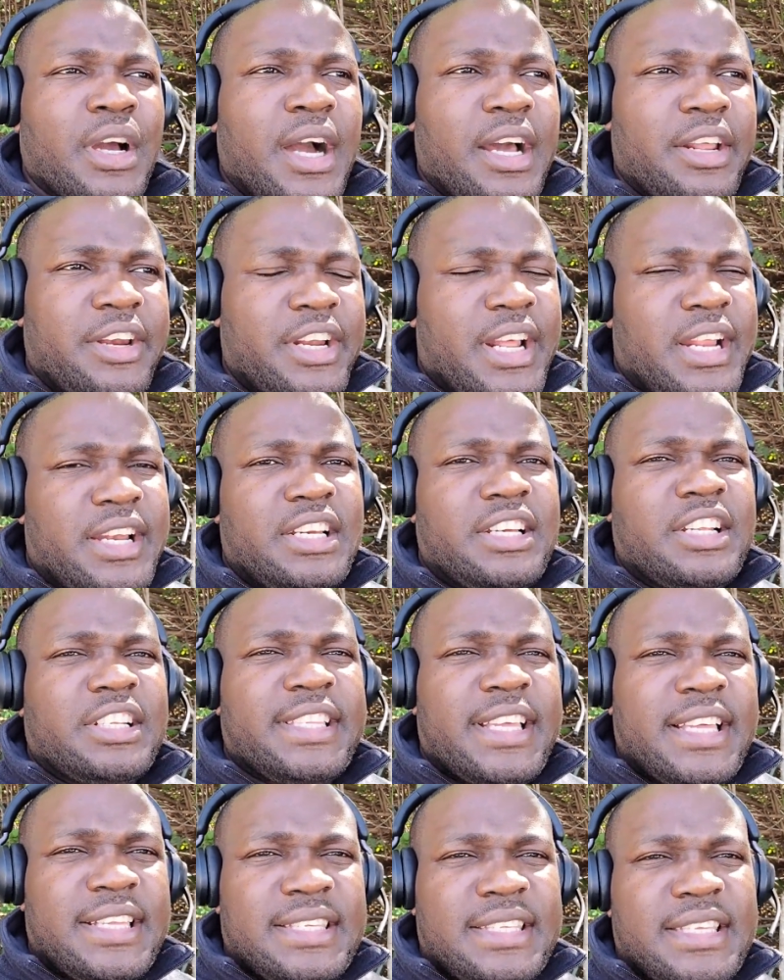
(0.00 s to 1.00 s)
Other than in
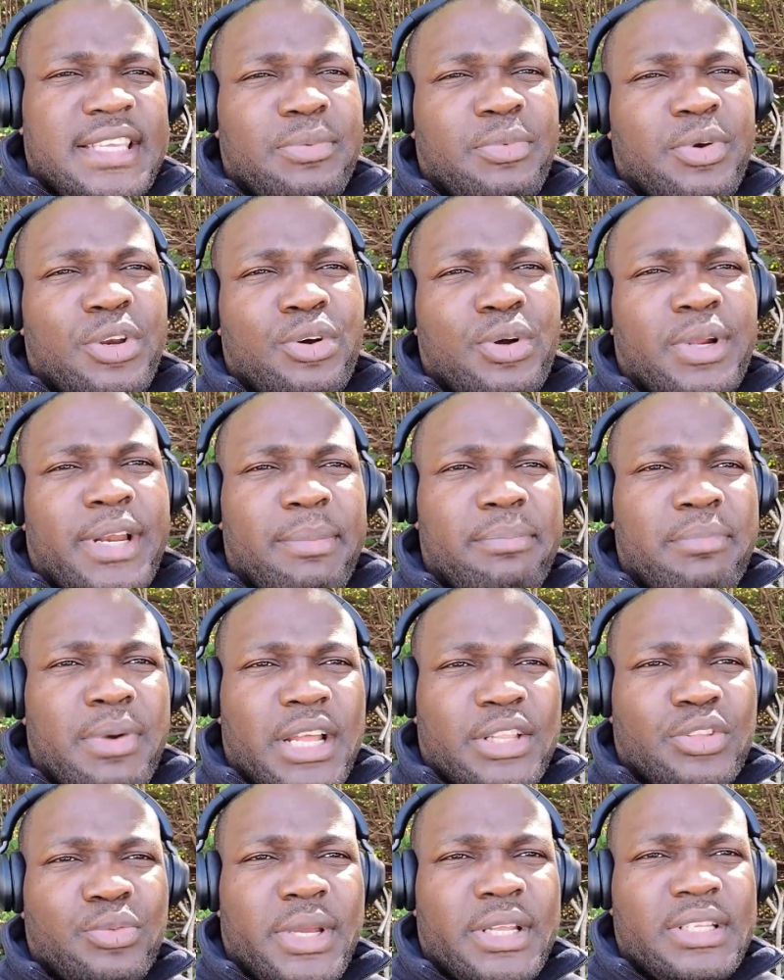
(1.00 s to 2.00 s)
the test team, we know that
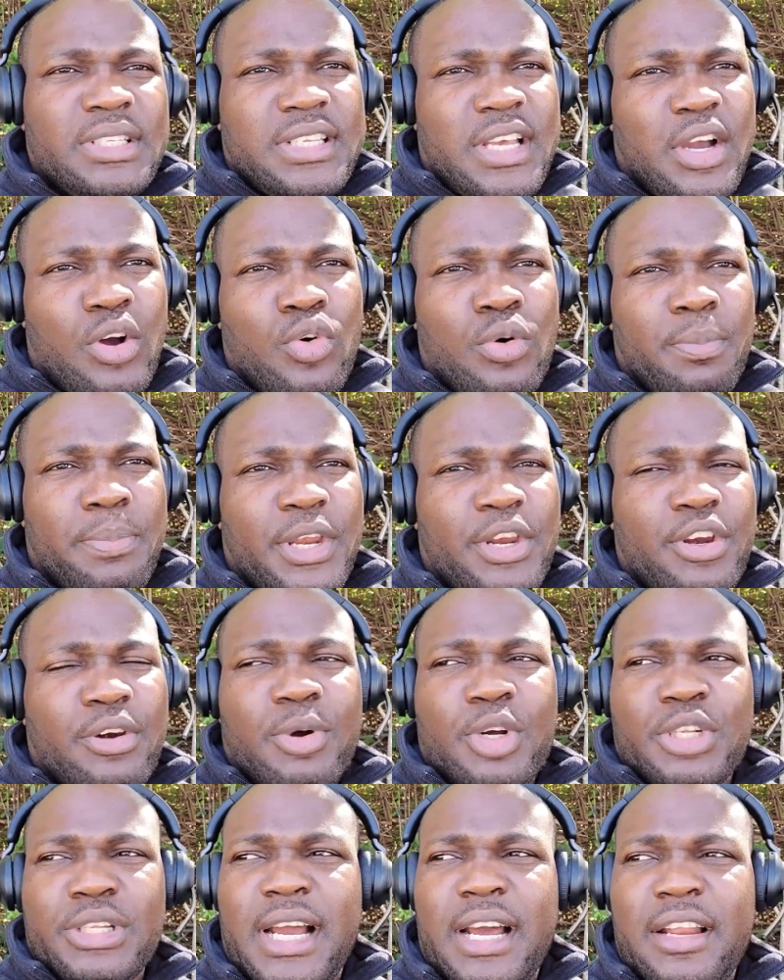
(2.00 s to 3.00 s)
Brathwaite is an
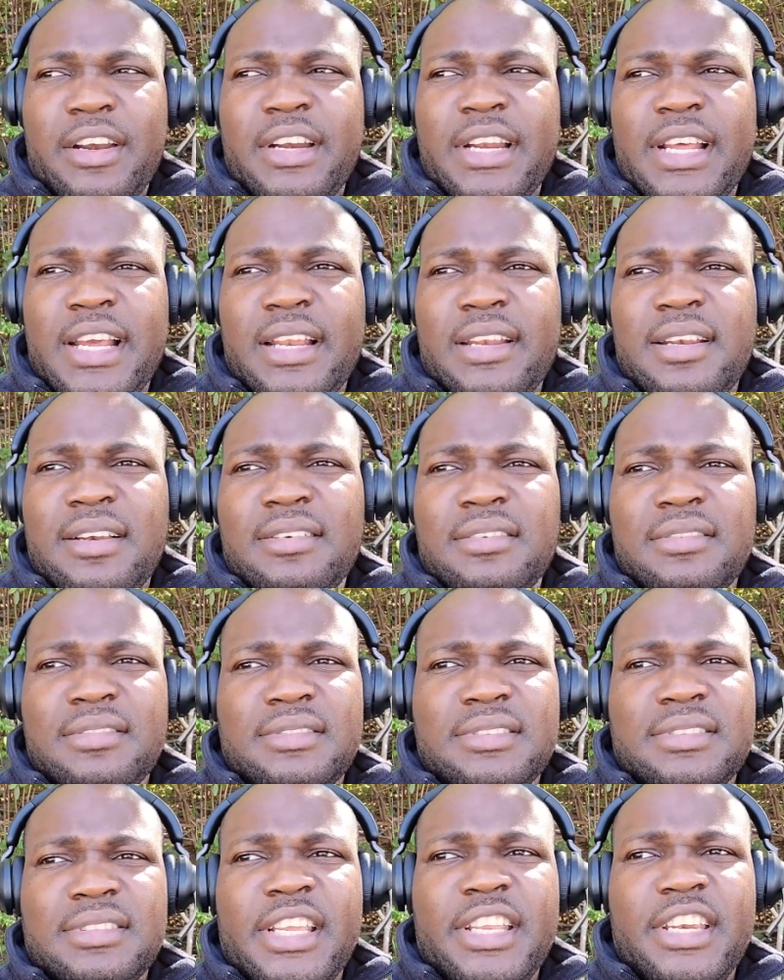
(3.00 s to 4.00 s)
opener, but other than
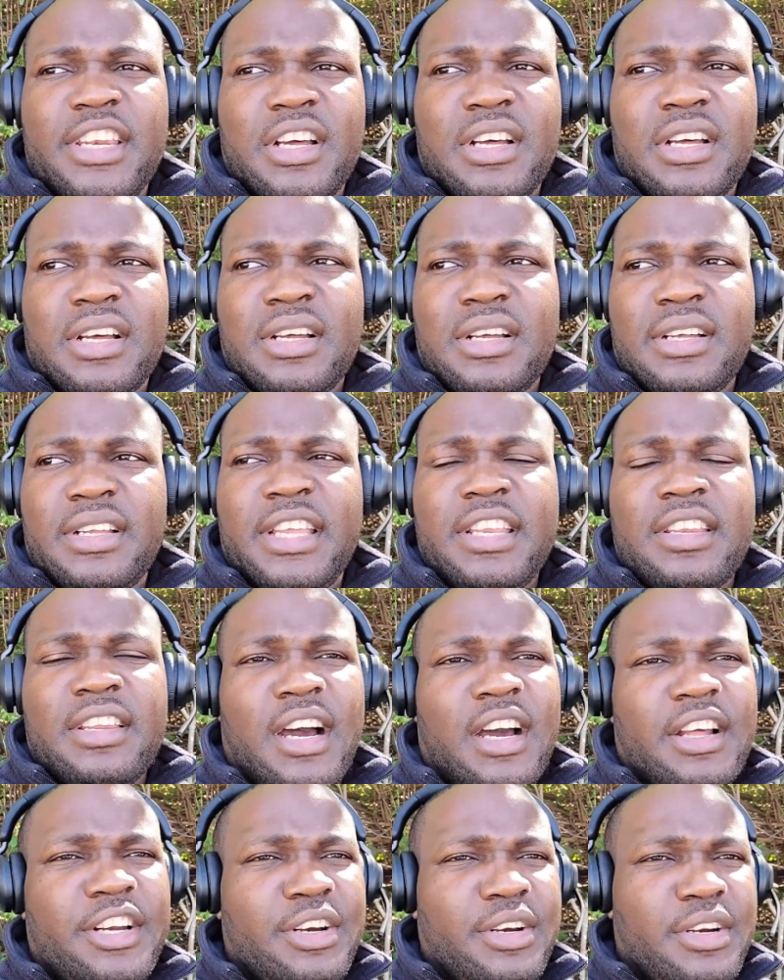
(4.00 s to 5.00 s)
in
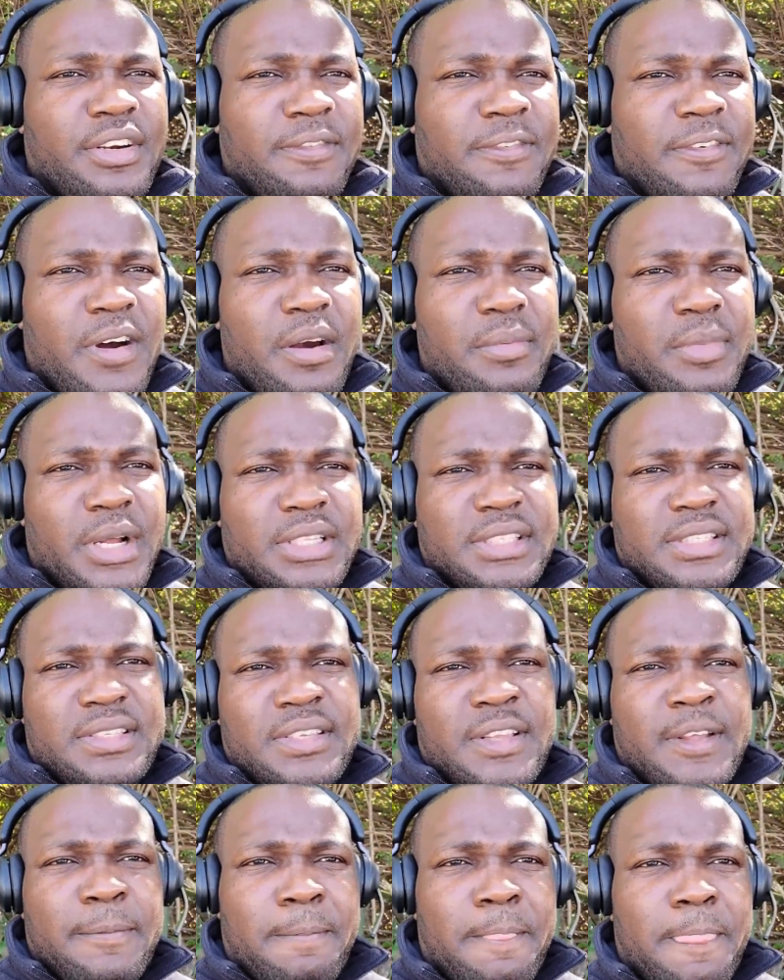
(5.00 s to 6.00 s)
the other
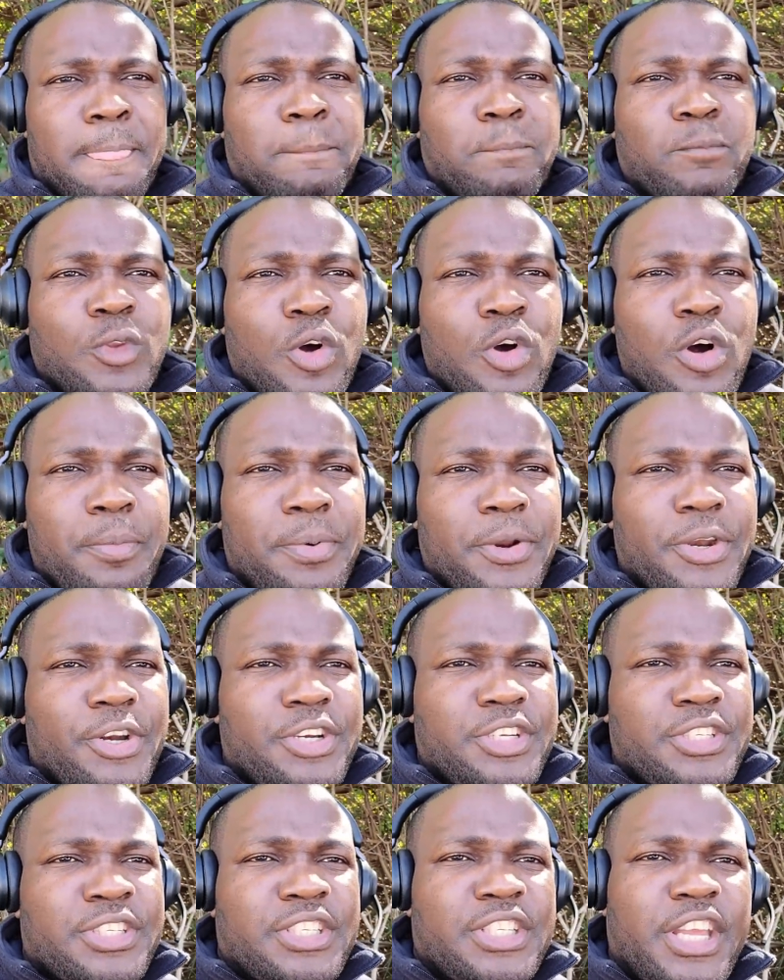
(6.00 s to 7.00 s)
formats, the
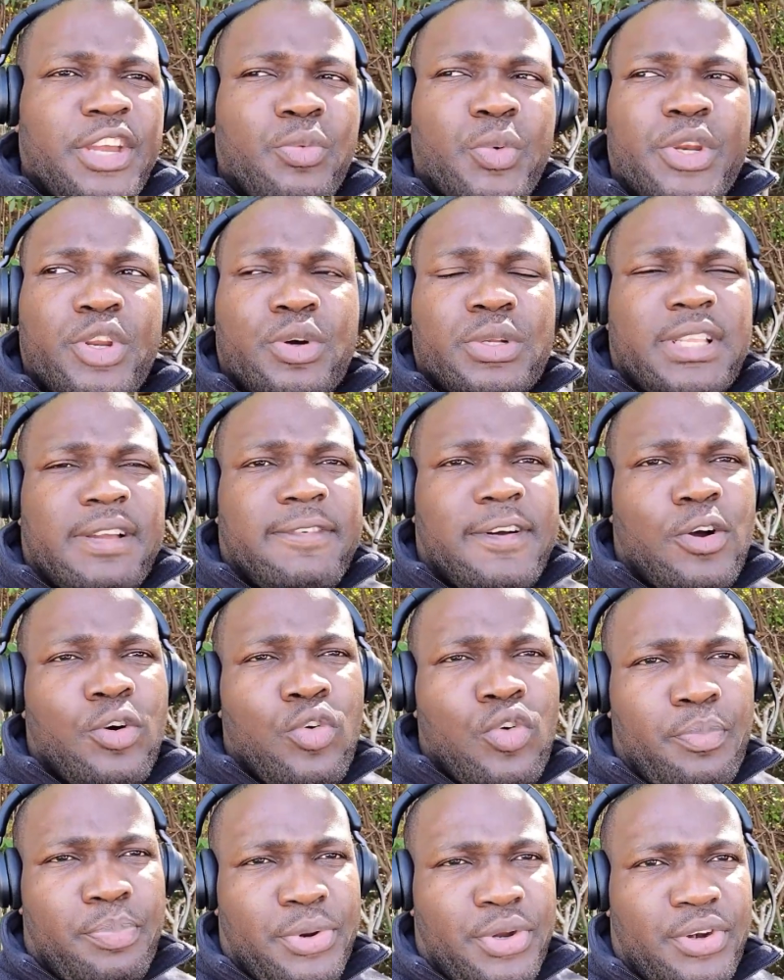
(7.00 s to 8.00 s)
openers, we don't have an
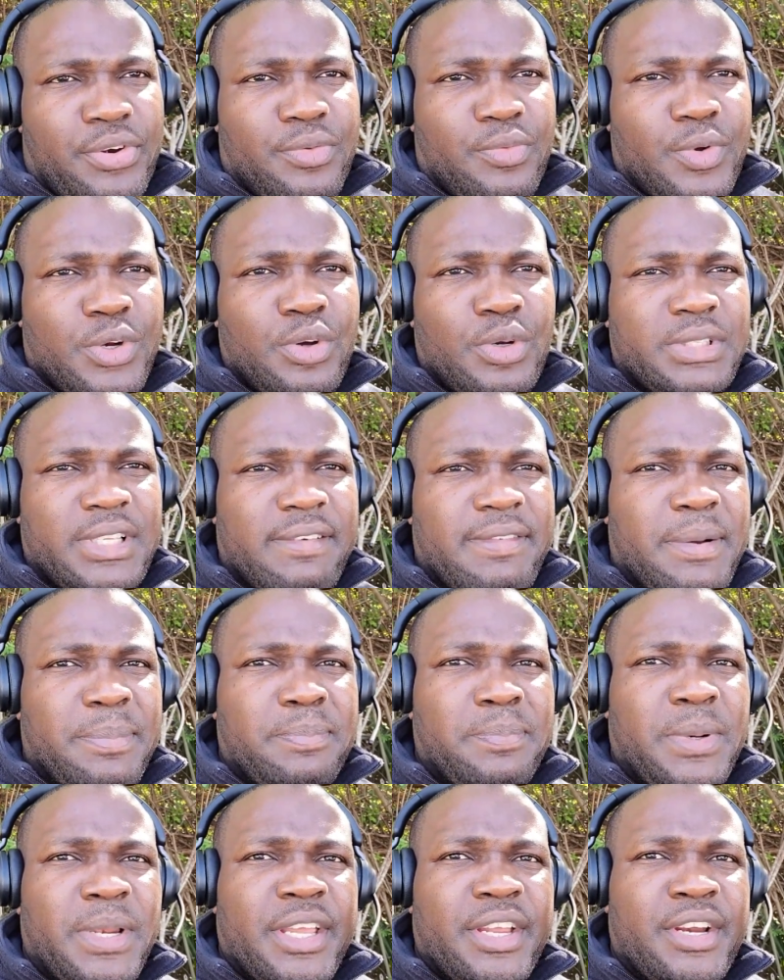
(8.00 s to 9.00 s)
opener. We don't have a
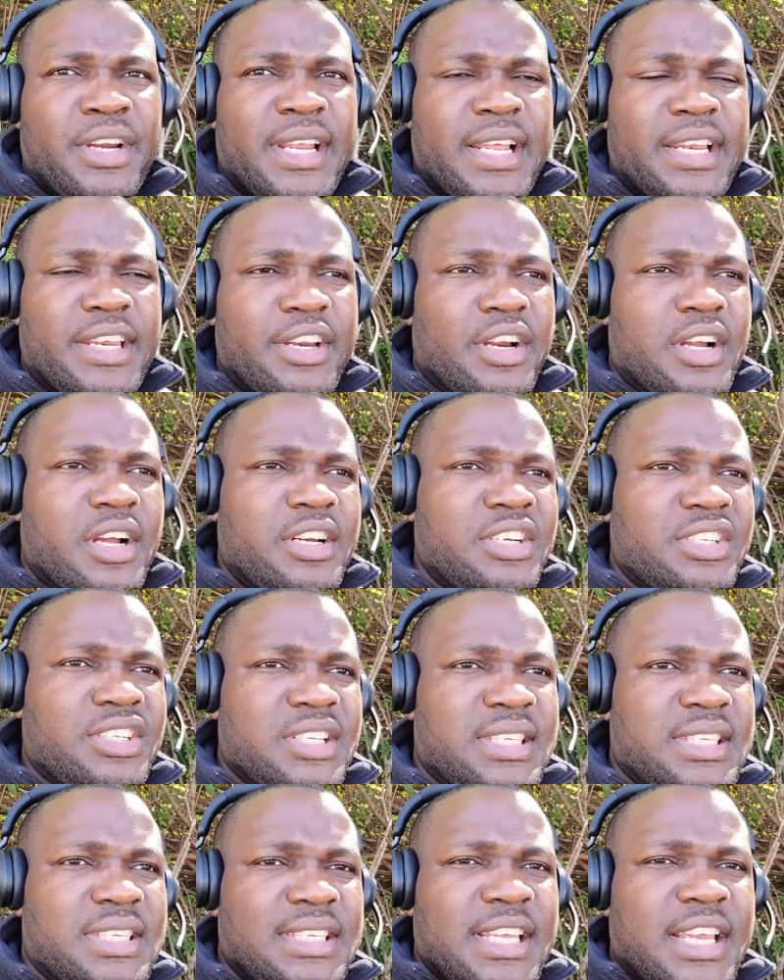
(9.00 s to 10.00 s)
player that they're gonna
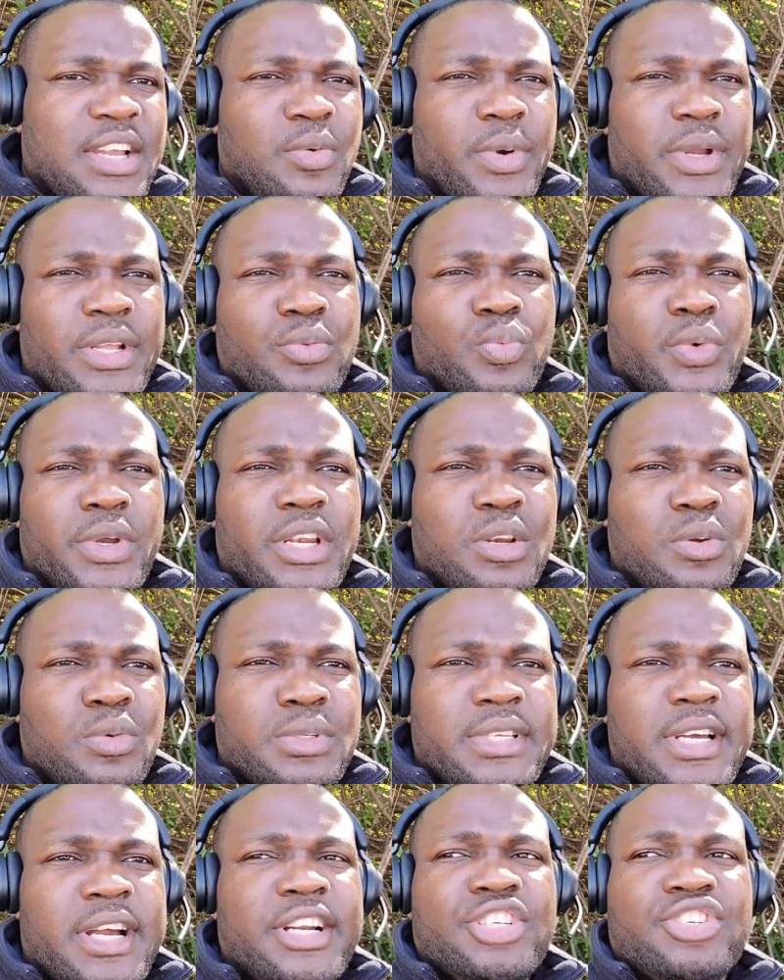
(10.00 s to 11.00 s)
just stick with, win,
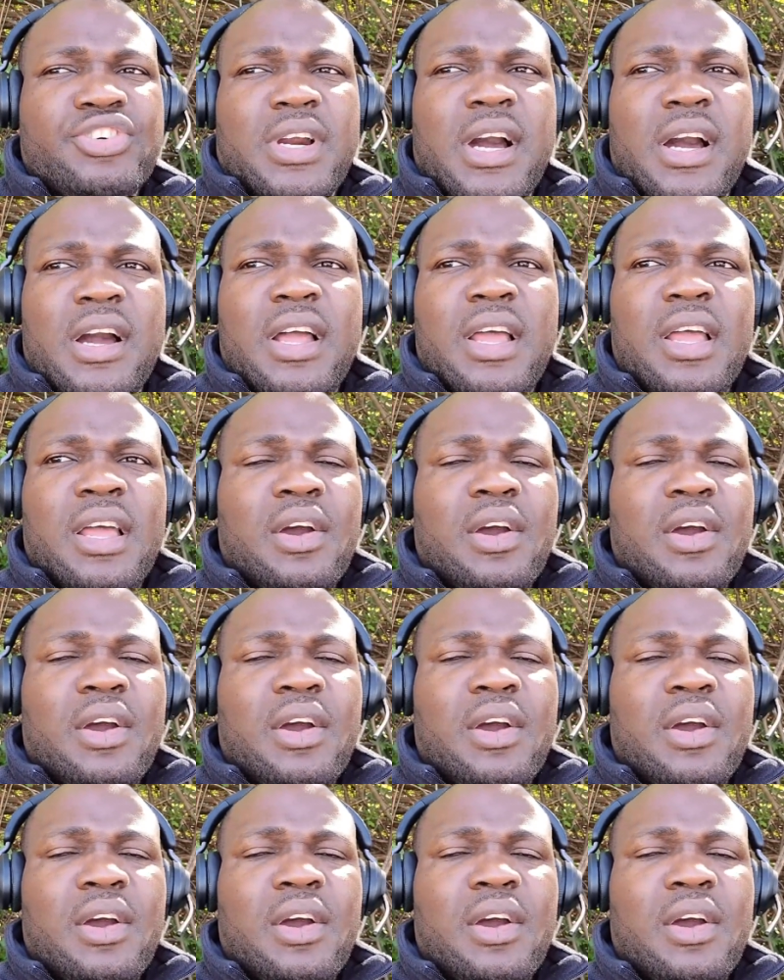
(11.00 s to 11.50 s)
lose or draw.